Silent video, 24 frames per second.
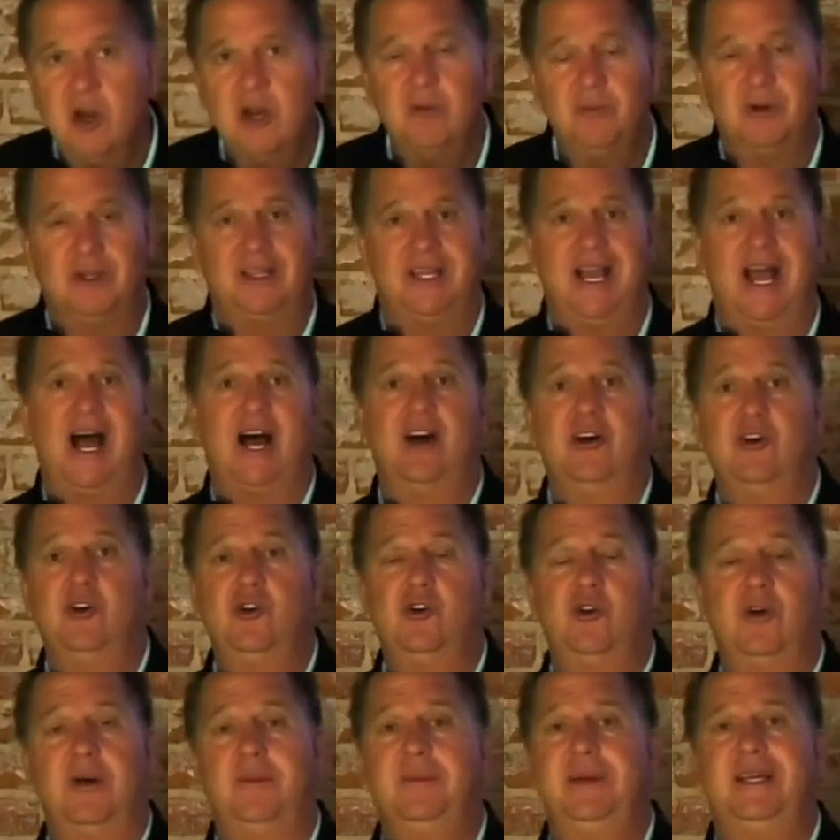with Yahoo
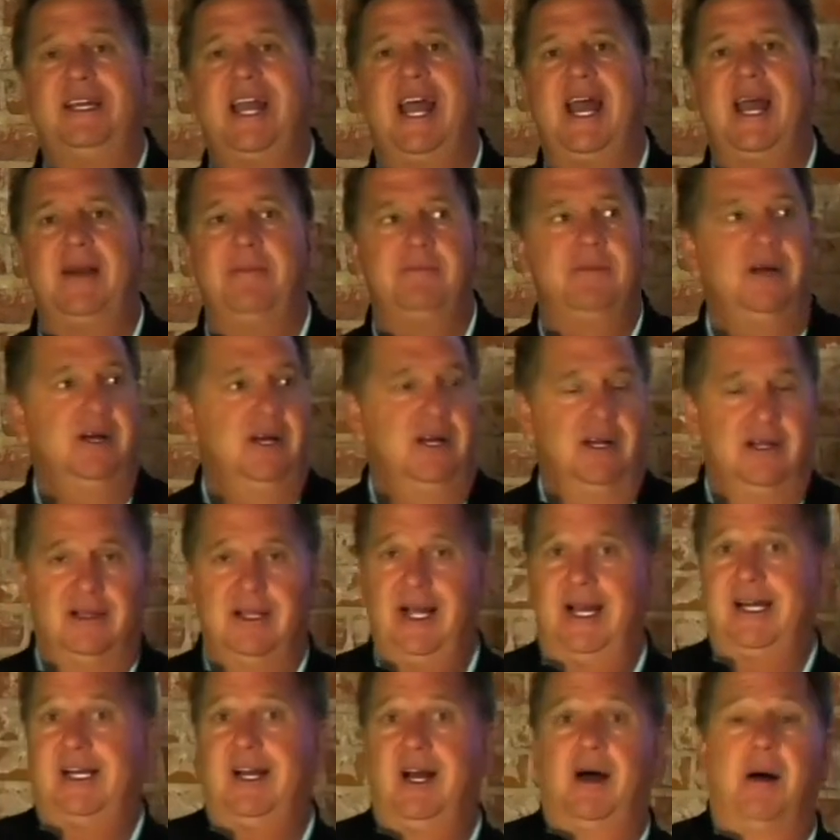and became
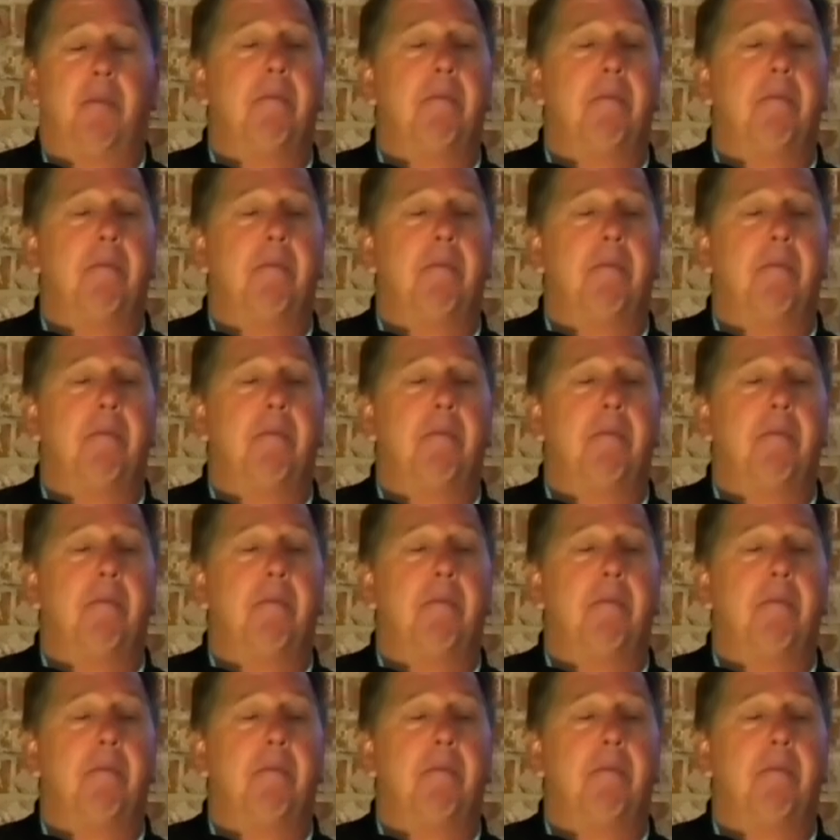like